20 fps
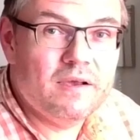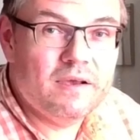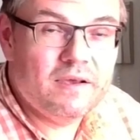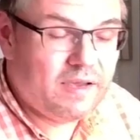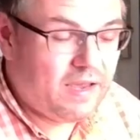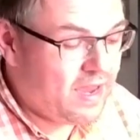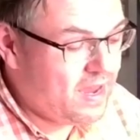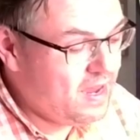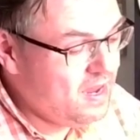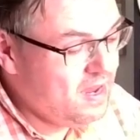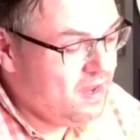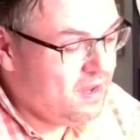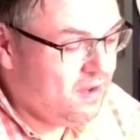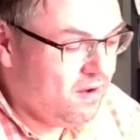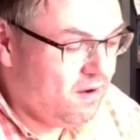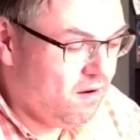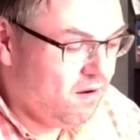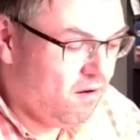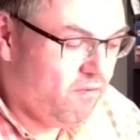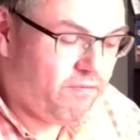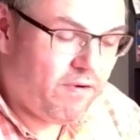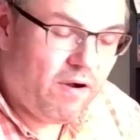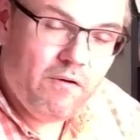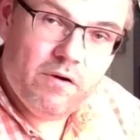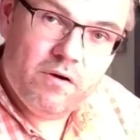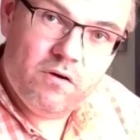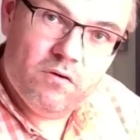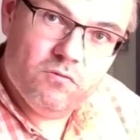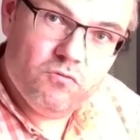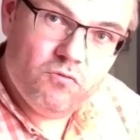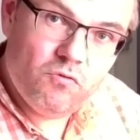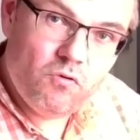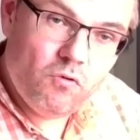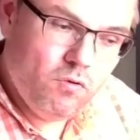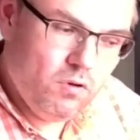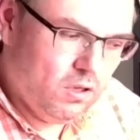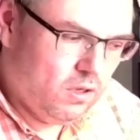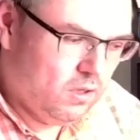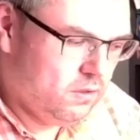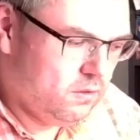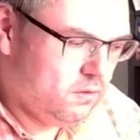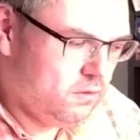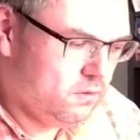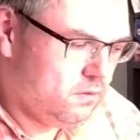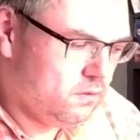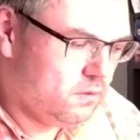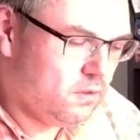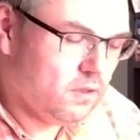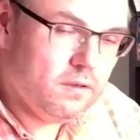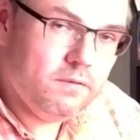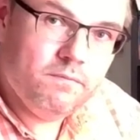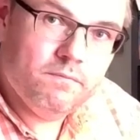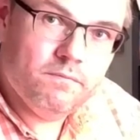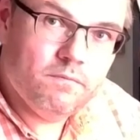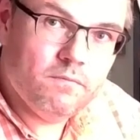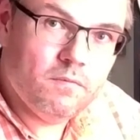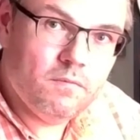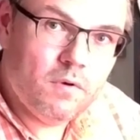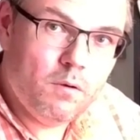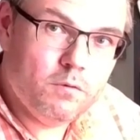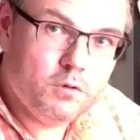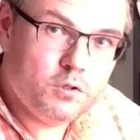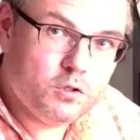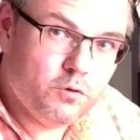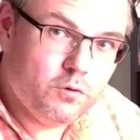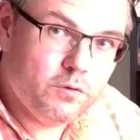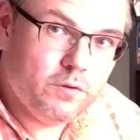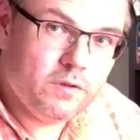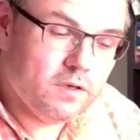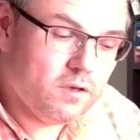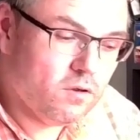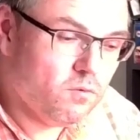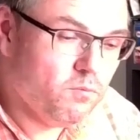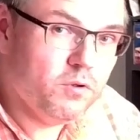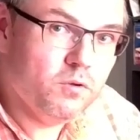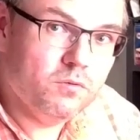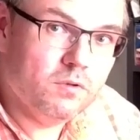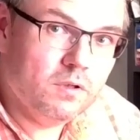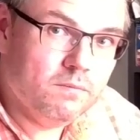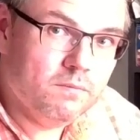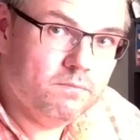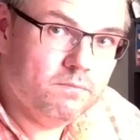K of our controller. Okay, I will show you at the computer.